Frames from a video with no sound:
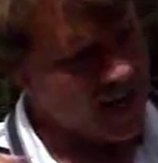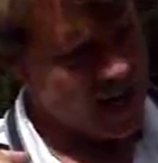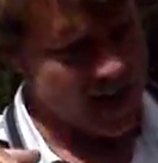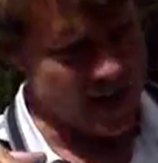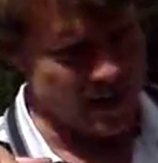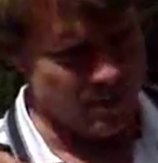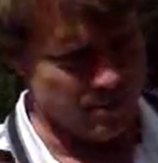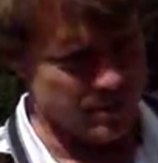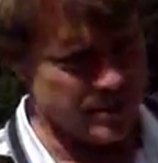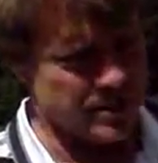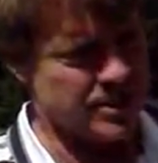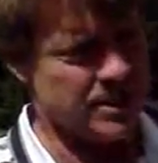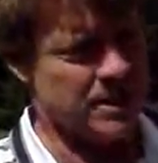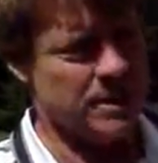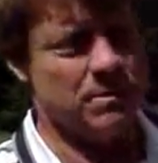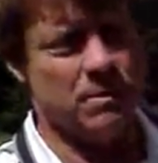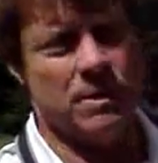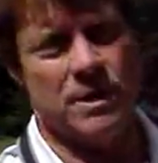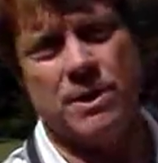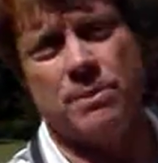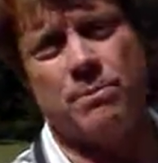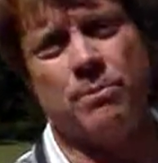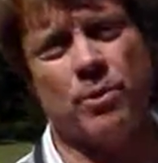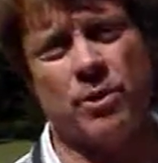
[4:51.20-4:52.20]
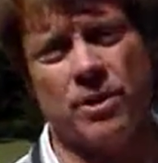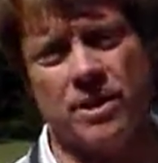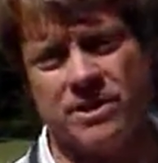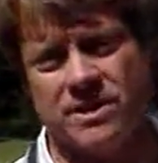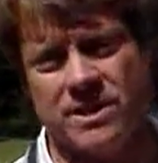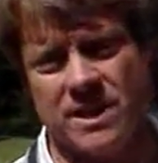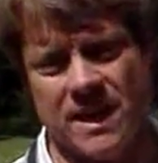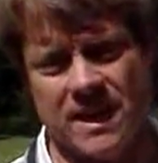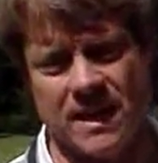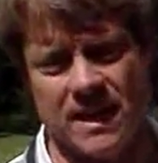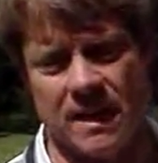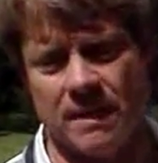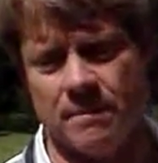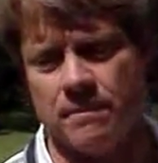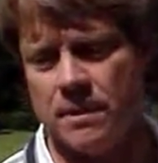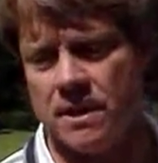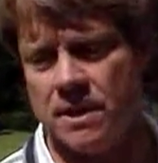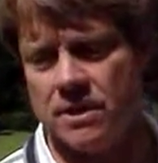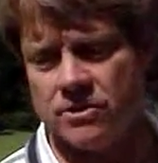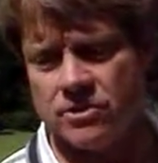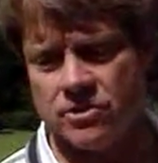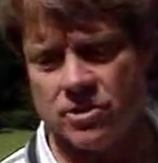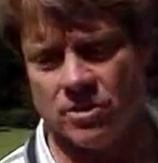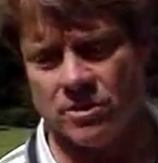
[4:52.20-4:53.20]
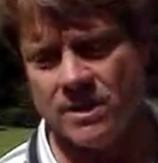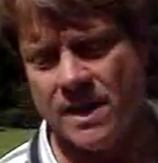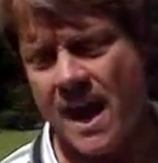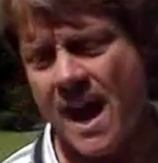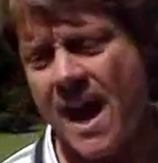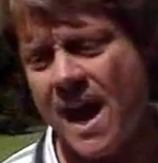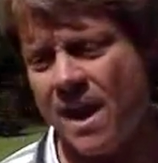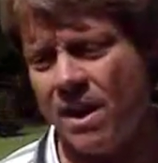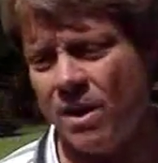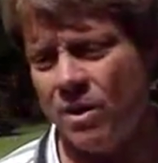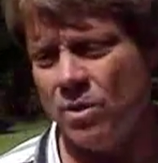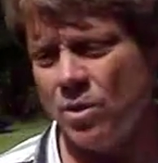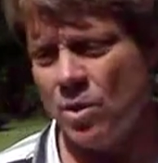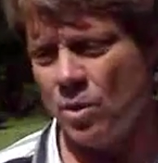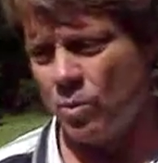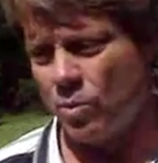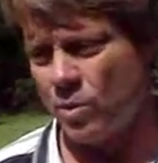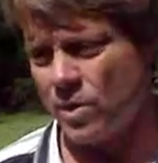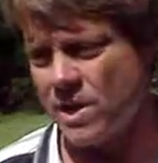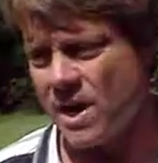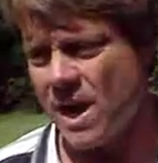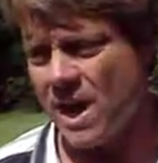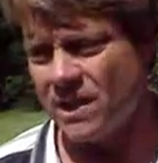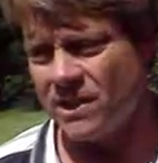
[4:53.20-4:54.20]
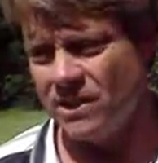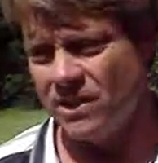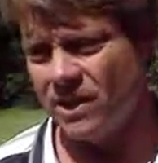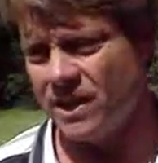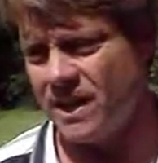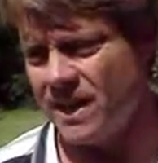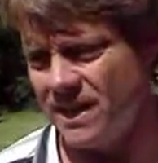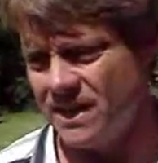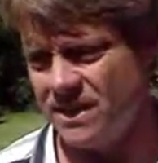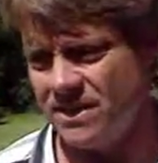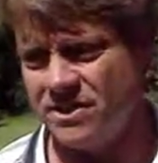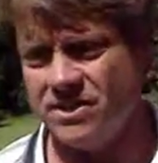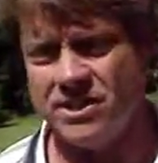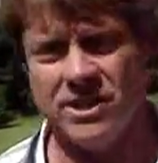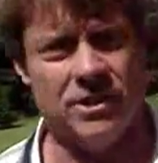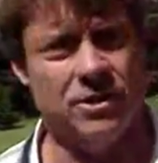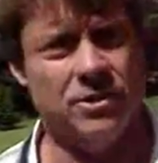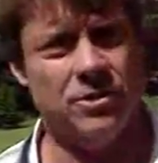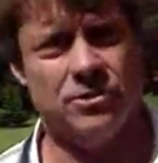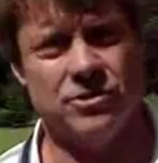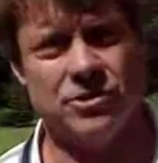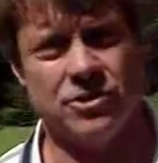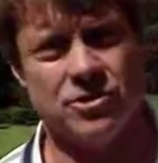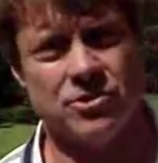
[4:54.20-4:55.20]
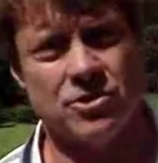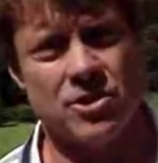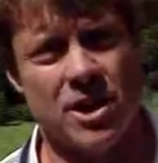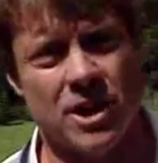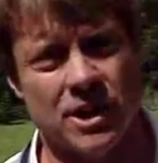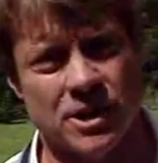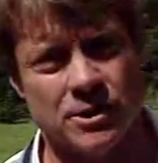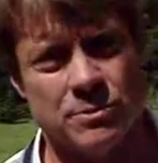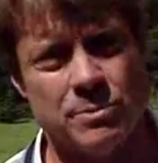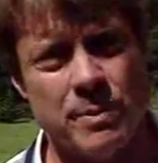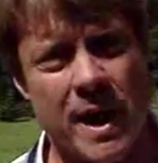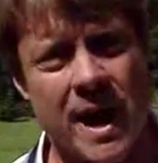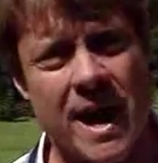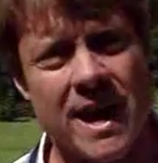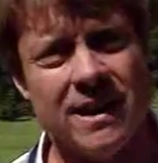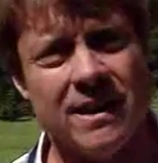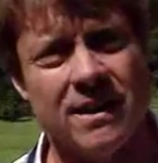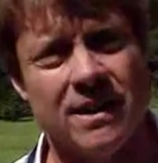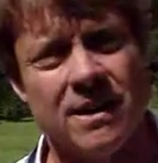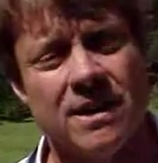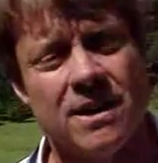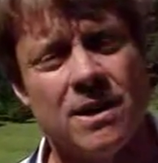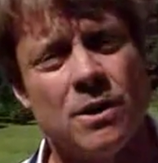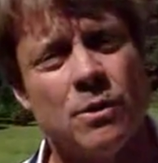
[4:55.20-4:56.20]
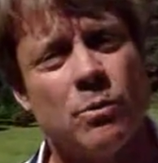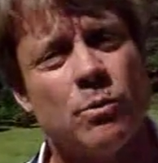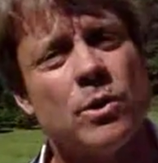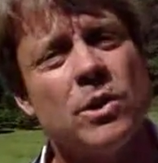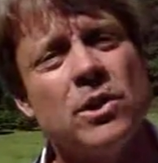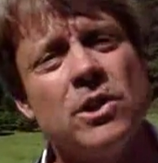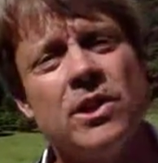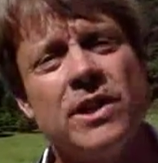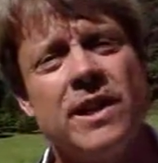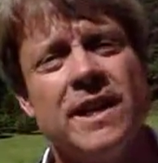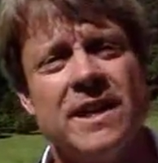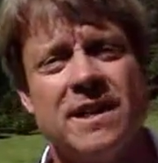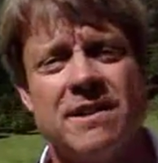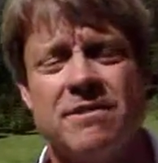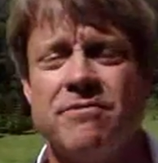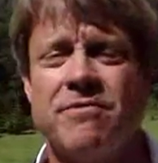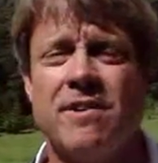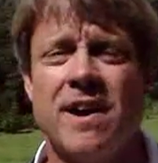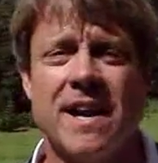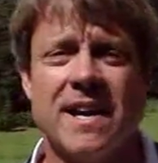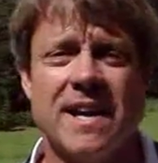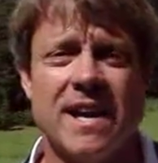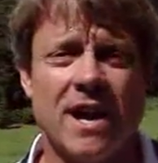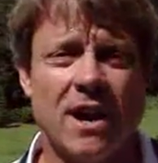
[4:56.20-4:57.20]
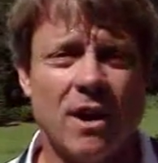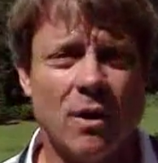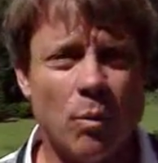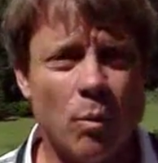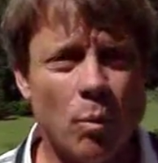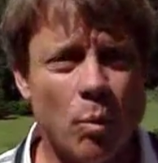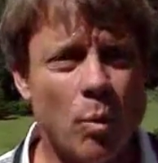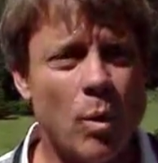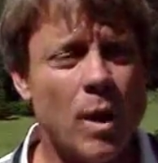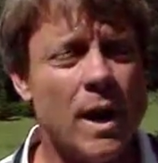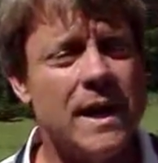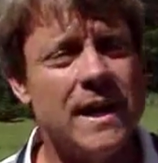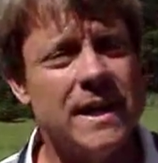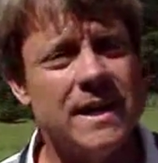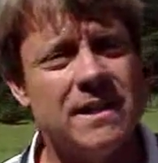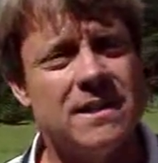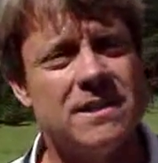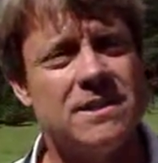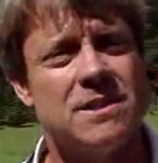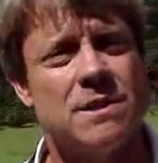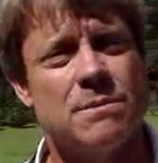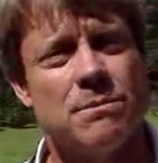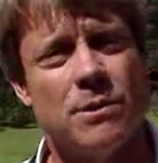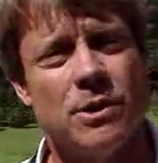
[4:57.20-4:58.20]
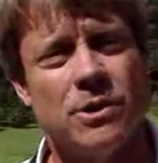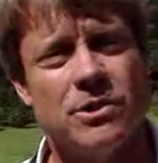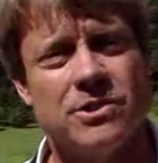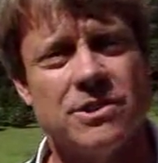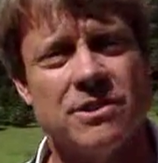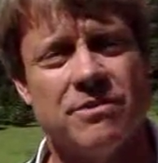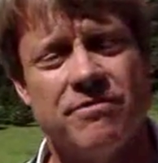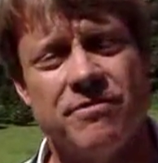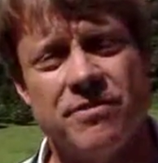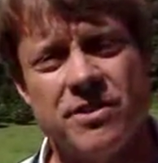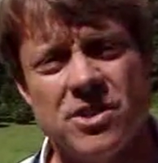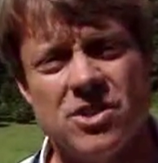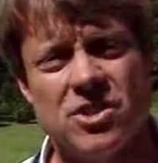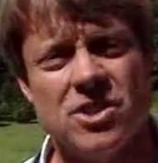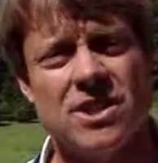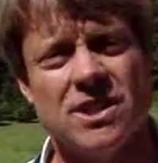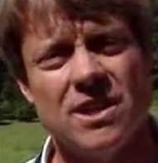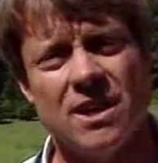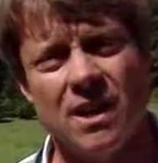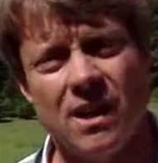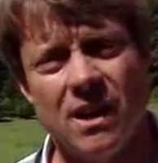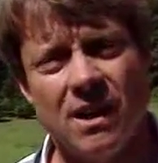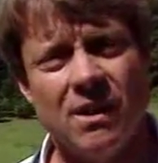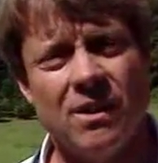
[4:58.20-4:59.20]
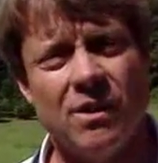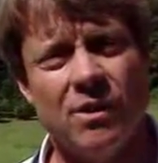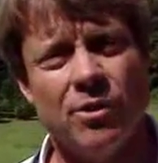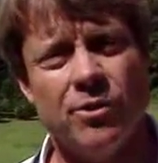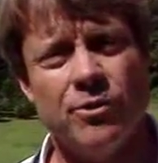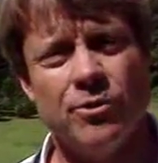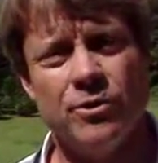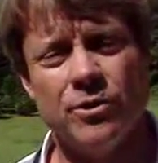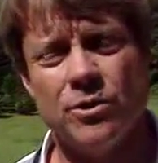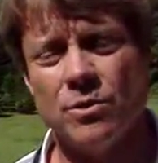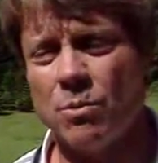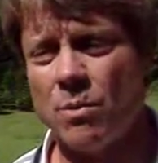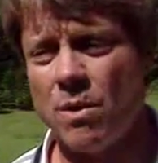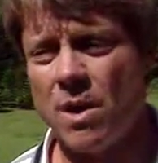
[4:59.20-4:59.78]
and we see where the boards end up. So now we're not looking to see who's the strongest paddler. We're we're looking to find out what is the most efficient hull through the